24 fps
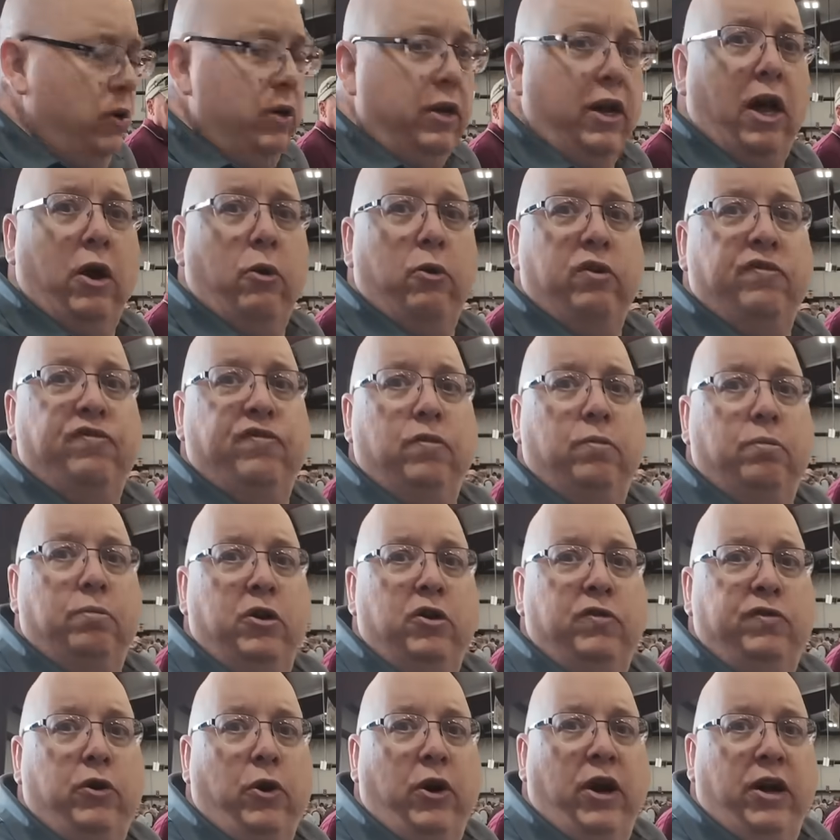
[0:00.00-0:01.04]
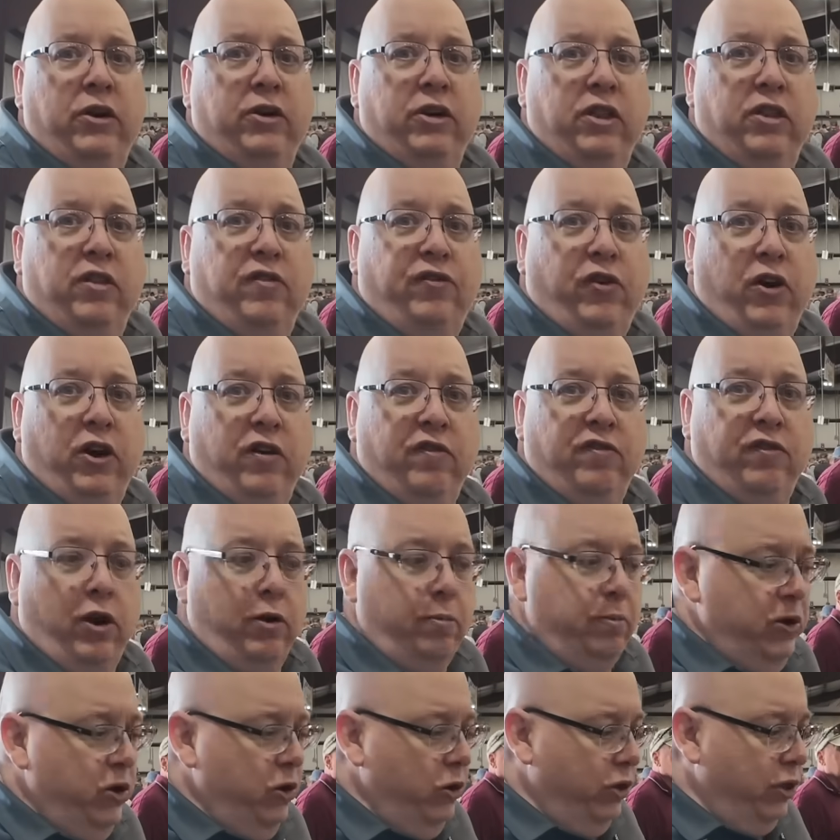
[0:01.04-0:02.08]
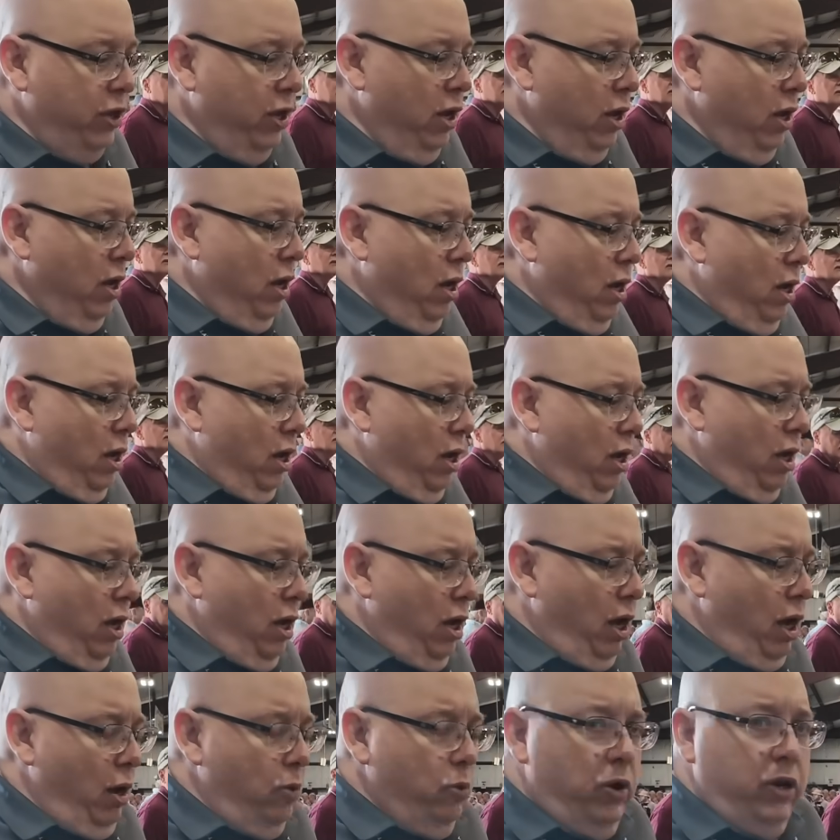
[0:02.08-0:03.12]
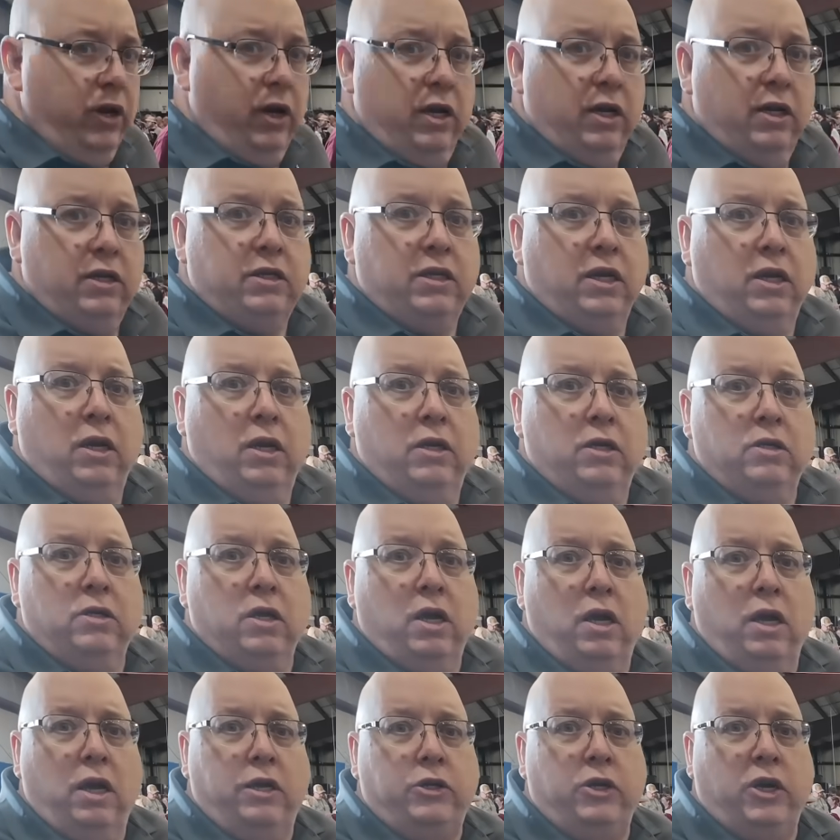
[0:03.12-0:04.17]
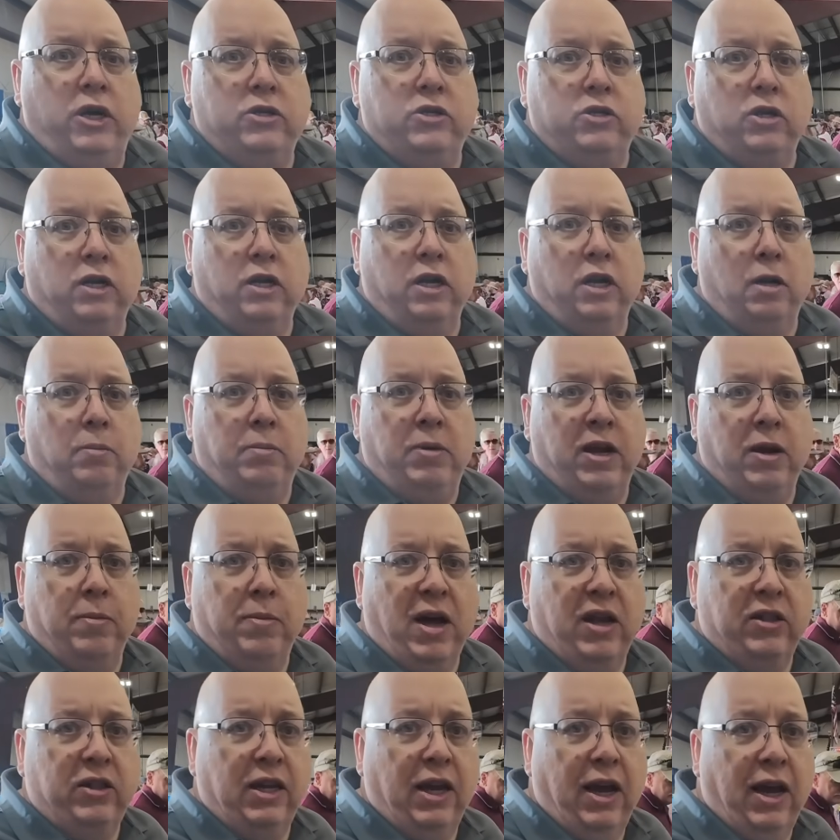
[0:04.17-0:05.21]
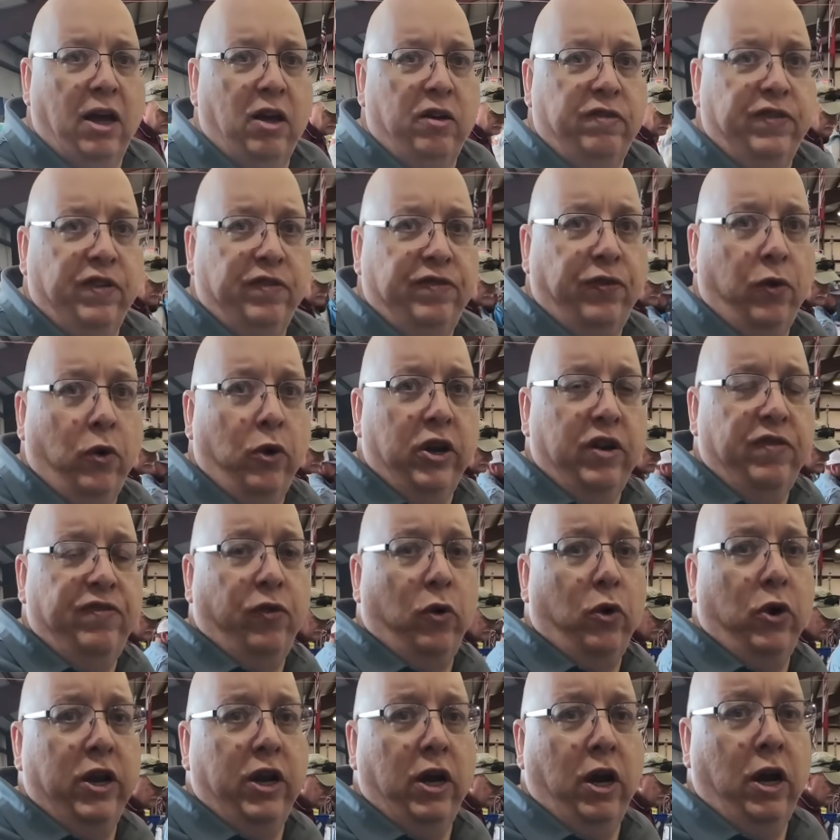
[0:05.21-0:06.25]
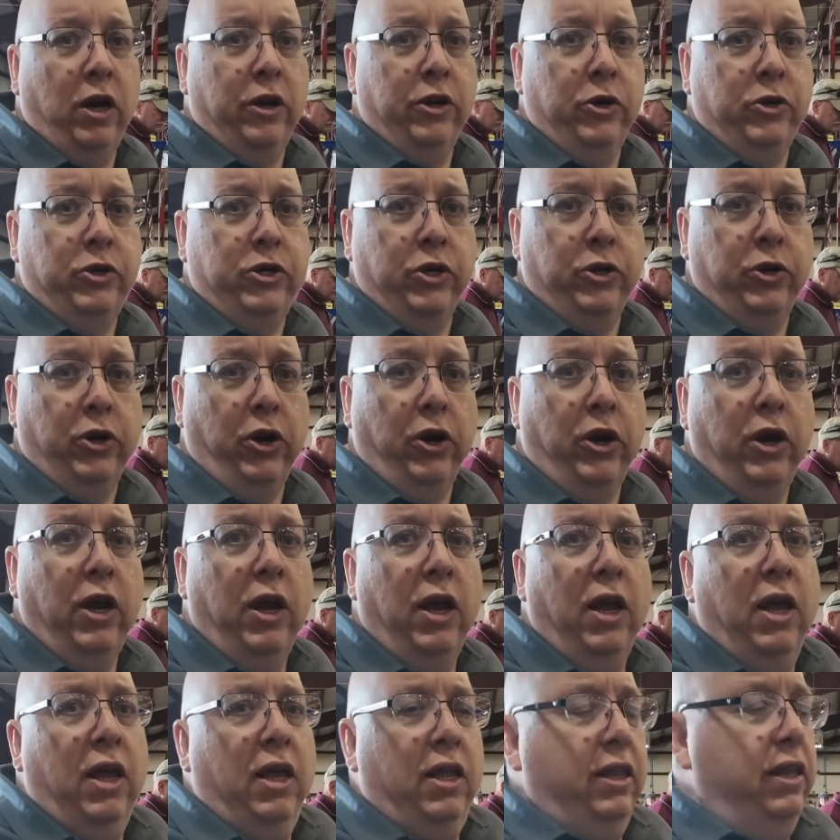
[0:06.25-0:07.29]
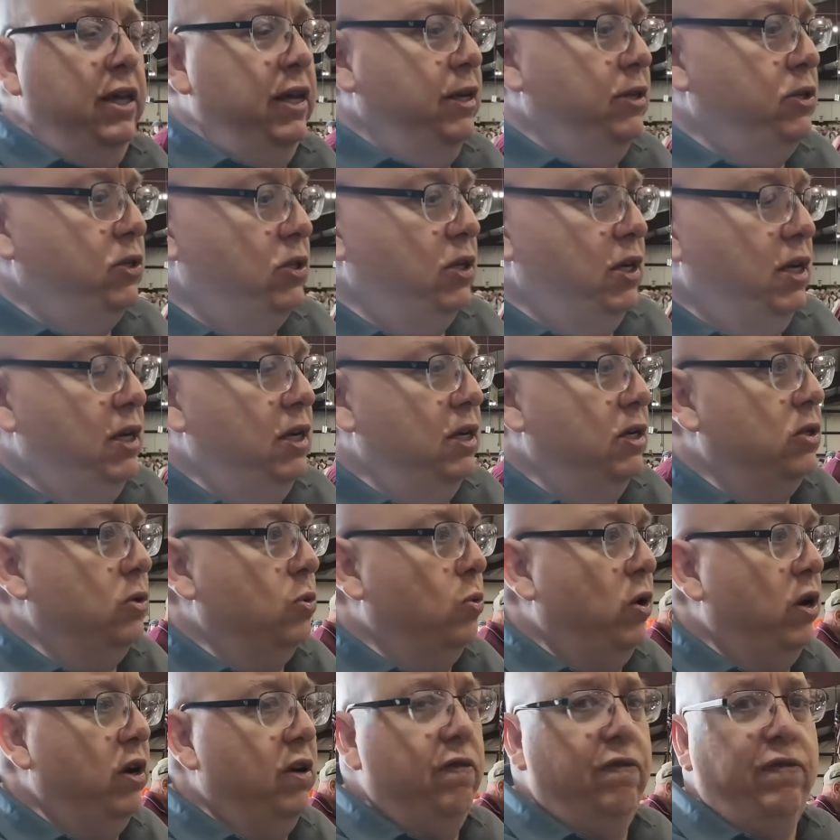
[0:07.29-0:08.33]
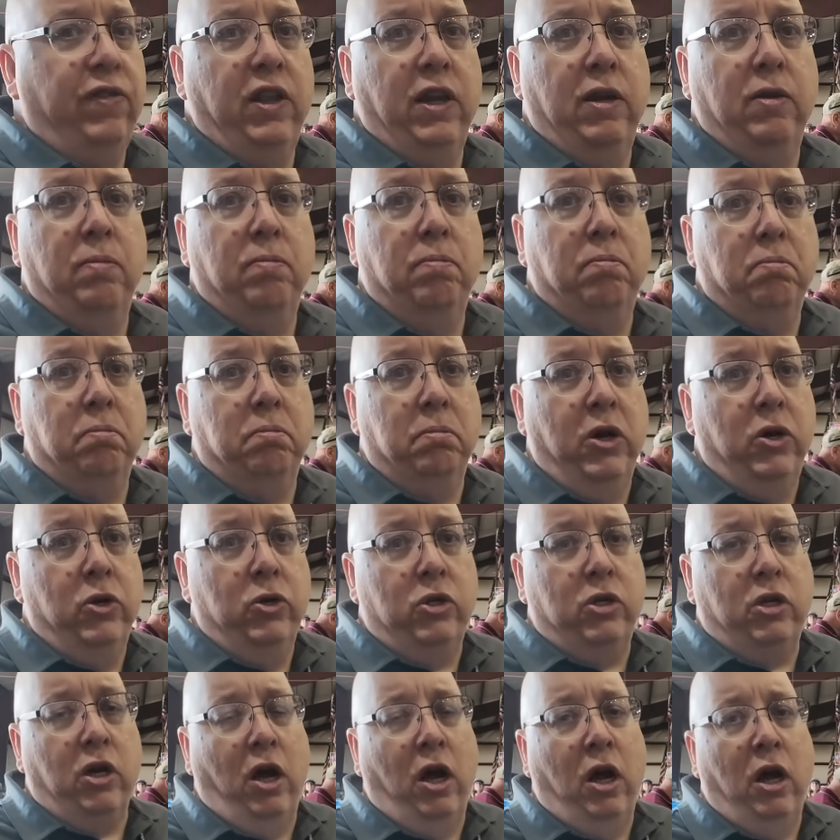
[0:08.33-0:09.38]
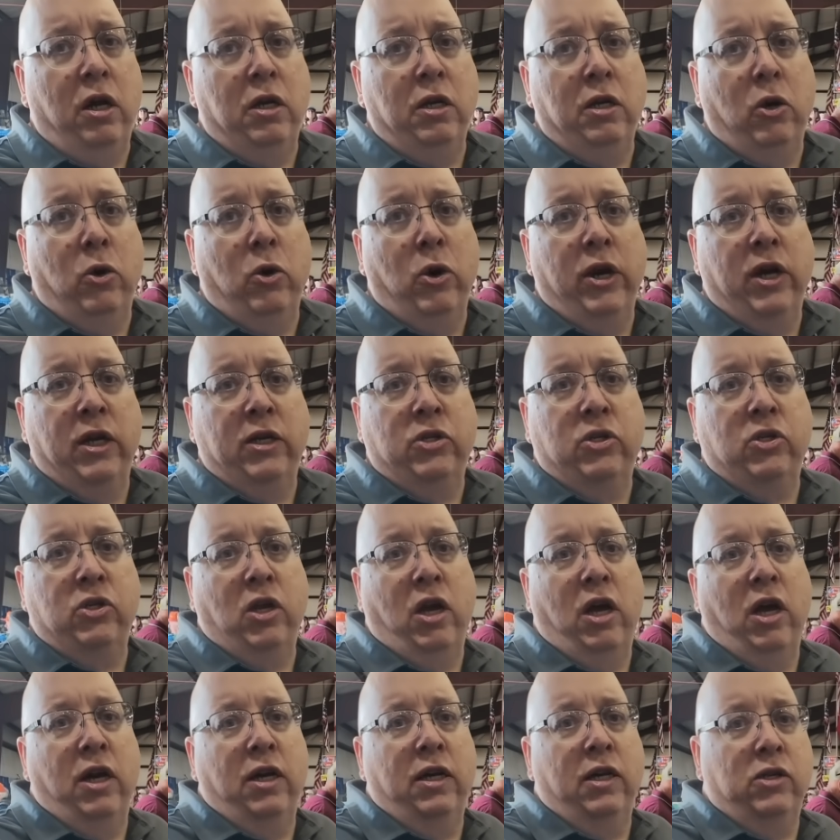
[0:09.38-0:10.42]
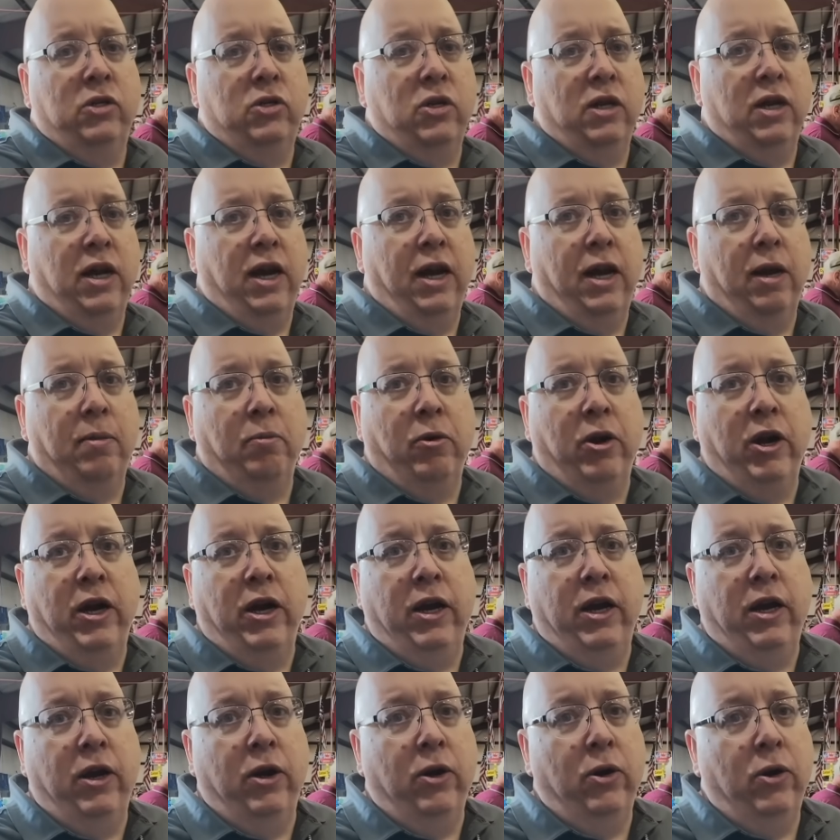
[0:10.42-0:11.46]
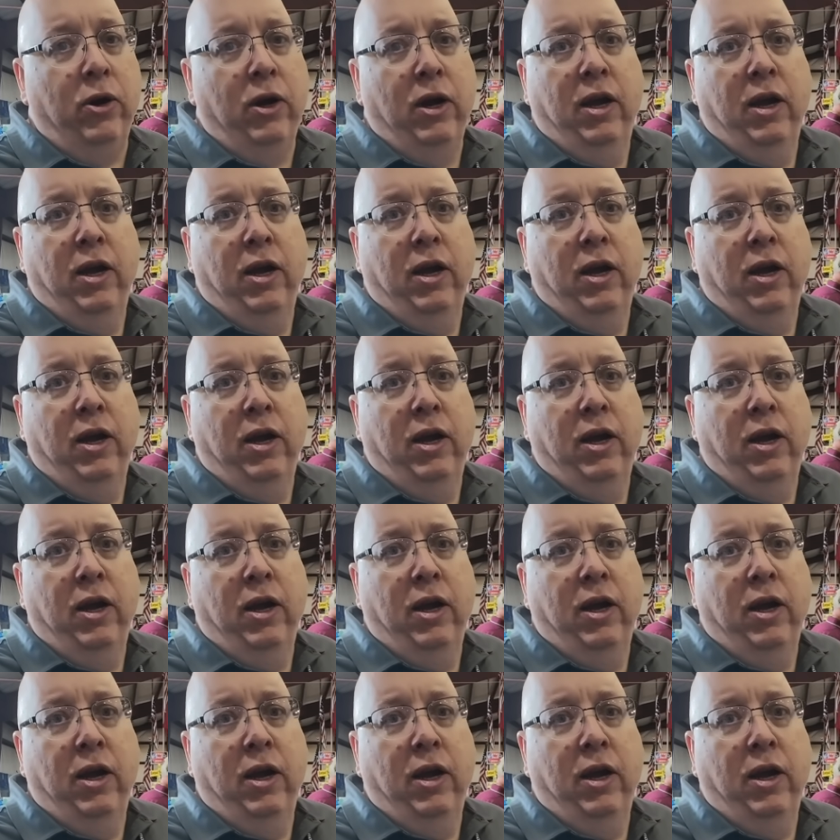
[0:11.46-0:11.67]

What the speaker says: now we've moved around to the front of our booth. I want to address a little bit about the Alpha 4040 Auto Tuner. This is one of the most ongoing sagas in ham radio.